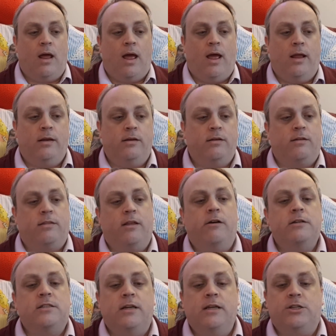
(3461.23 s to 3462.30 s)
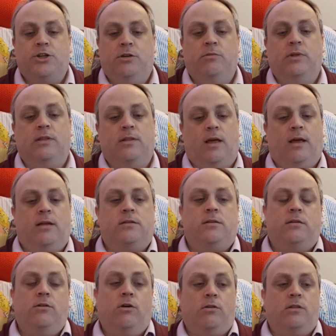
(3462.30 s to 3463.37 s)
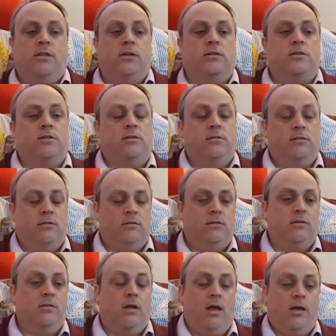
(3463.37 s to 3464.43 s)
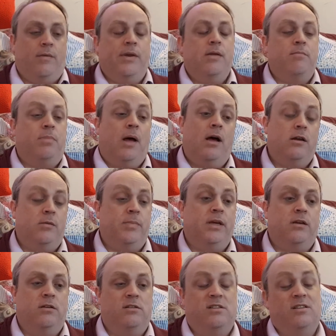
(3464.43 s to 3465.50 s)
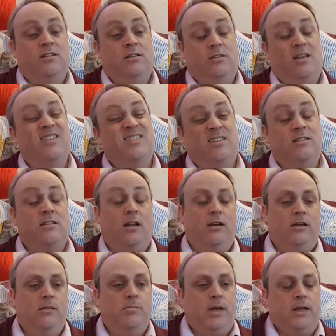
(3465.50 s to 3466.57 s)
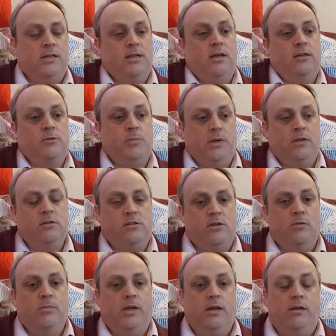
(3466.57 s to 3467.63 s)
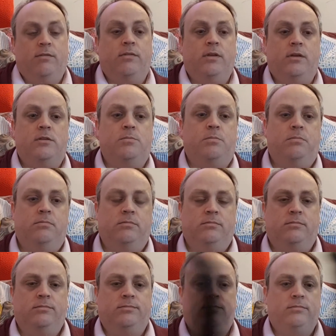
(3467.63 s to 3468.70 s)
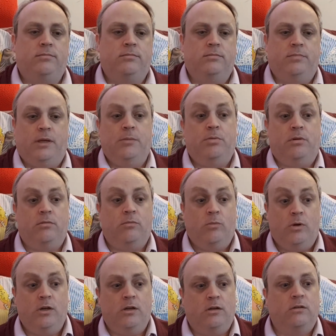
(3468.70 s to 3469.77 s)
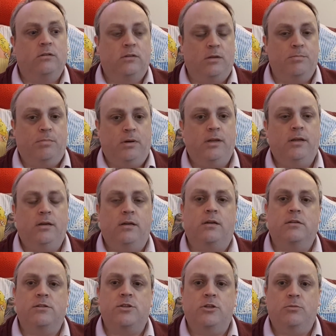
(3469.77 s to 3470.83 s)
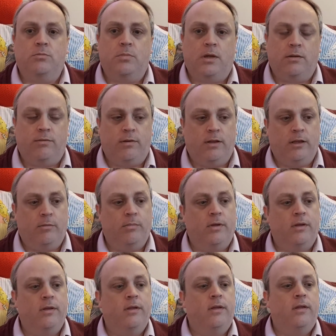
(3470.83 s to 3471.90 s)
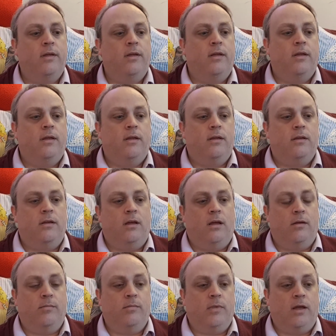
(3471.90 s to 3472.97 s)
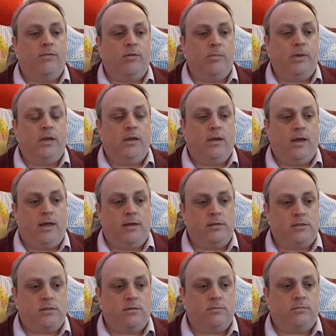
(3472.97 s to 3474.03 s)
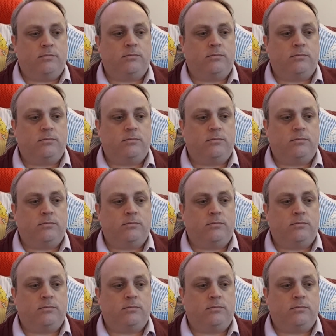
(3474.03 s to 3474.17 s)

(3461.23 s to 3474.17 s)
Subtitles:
And there is an issue with that. Not that, I mean, partly because it is slightly in bad taste because so many of these people were completely consumed by flame after being gassed.